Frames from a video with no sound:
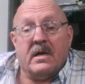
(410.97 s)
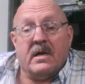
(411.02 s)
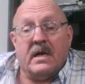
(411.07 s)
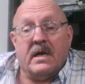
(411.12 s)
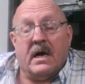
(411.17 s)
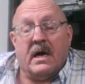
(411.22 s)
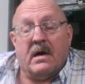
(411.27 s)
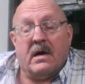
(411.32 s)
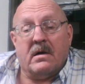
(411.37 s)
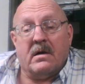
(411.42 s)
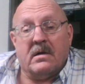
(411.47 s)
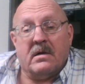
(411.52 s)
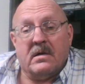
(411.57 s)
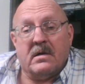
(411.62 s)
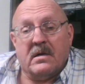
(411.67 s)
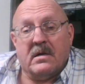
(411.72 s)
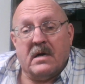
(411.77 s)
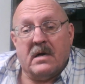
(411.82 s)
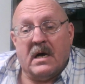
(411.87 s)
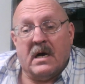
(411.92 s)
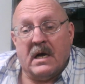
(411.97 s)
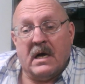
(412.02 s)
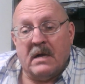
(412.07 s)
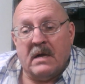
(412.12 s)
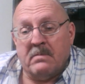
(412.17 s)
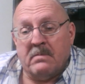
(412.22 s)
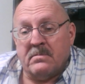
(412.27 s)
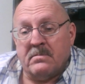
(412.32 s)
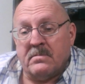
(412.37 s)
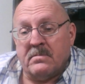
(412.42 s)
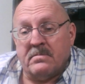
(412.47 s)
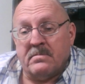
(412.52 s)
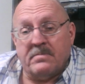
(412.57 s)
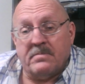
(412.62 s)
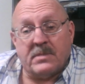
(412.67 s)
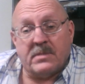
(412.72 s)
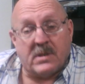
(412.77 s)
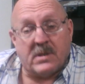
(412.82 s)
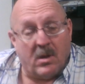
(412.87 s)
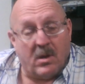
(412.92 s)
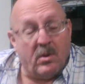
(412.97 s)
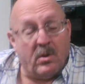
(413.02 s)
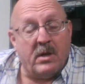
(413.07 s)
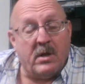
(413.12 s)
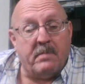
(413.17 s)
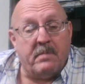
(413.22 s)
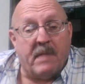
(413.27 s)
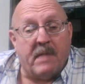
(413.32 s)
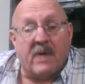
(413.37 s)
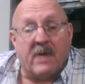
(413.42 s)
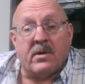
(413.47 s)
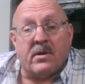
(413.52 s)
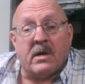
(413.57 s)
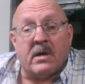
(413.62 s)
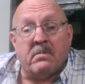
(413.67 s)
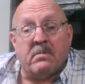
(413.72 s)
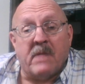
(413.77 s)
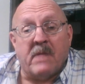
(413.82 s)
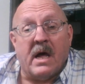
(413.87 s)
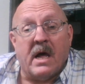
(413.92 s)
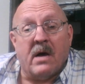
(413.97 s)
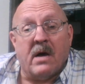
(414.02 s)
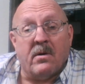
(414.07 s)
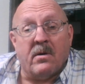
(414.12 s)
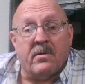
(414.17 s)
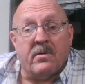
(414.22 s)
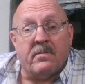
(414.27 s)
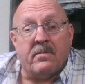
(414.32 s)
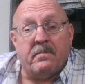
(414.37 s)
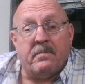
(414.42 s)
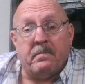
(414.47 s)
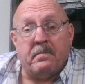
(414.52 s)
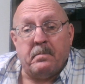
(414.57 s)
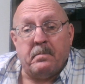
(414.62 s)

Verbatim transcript: Yeah, I'm slowly pounding them down.